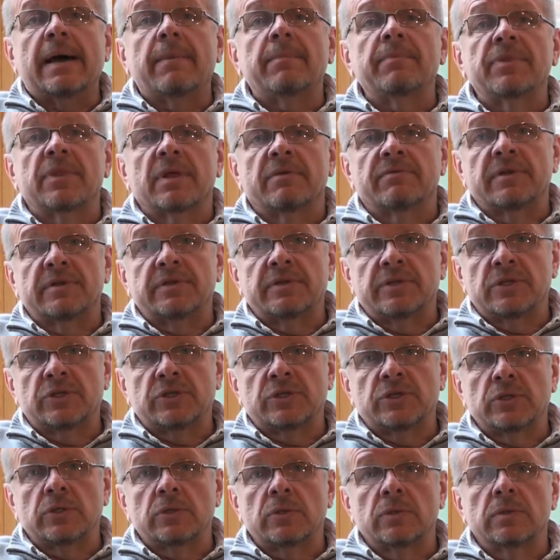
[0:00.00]
depth of the
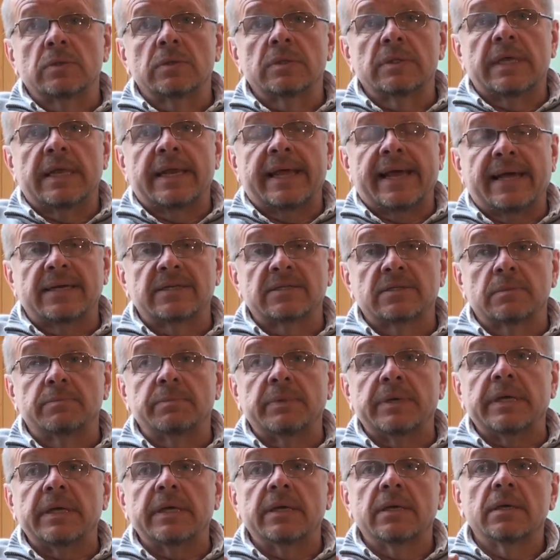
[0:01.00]
tissue that has to
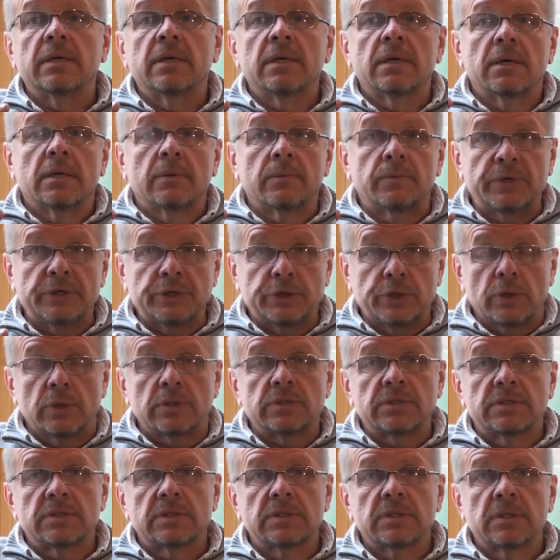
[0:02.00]
be
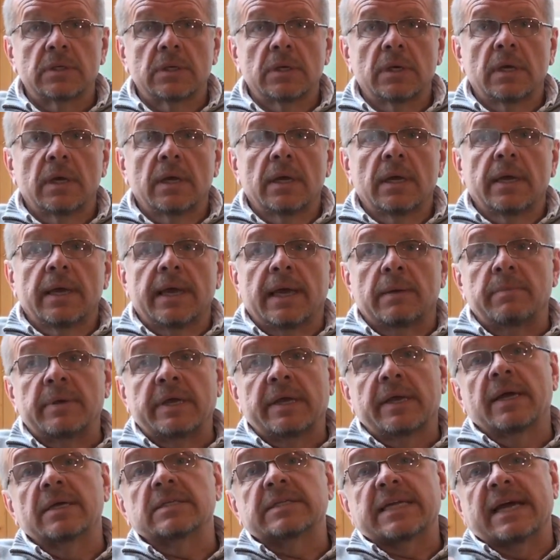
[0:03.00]
reduced. And
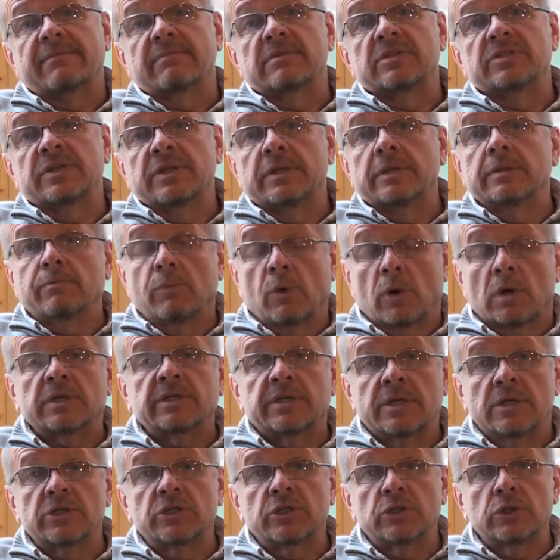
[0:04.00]
because obviously the more
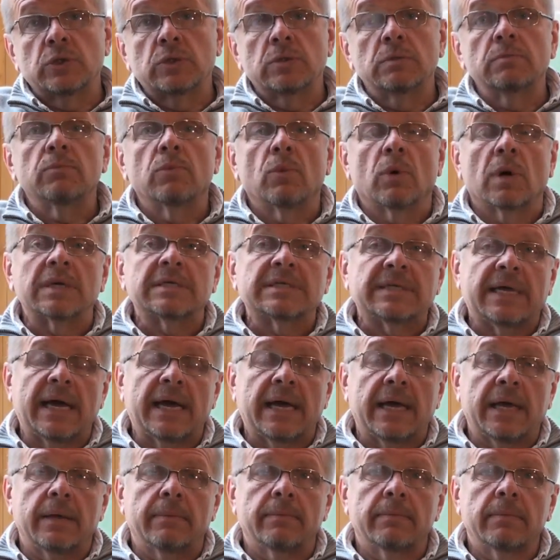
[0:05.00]
tissue, more
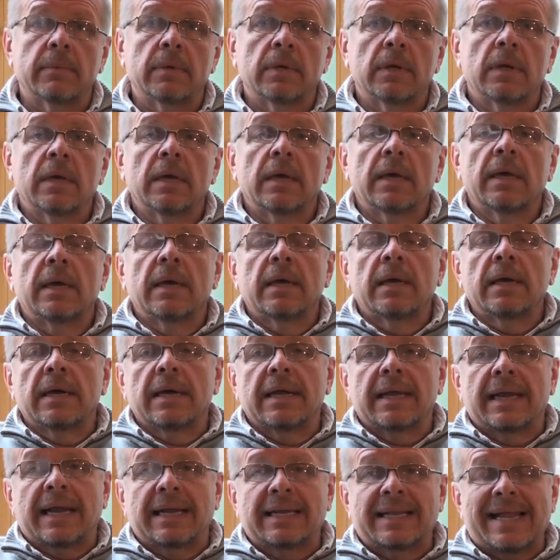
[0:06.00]
time,
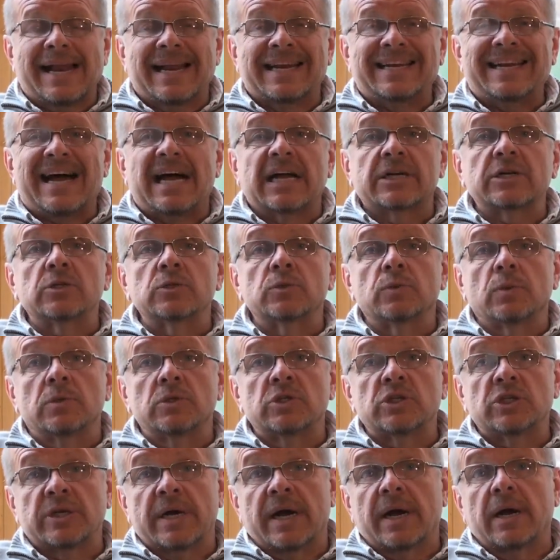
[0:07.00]
a lot of doctors
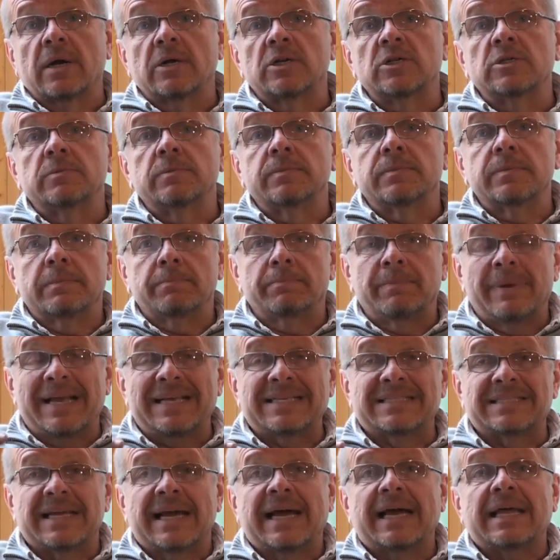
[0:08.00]
will charge
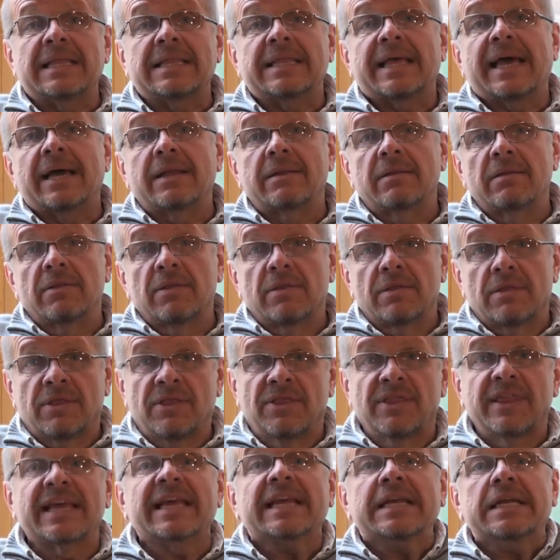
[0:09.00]
based on that
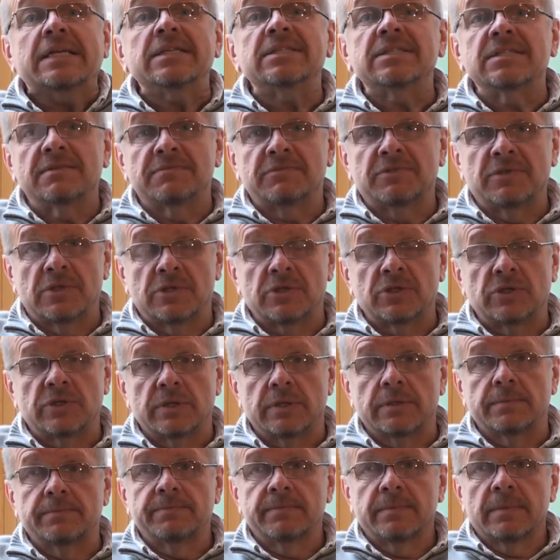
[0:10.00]
thickness of
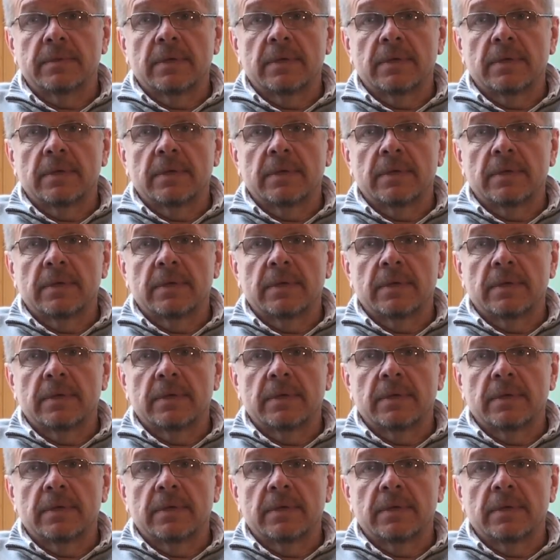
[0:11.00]
tissue.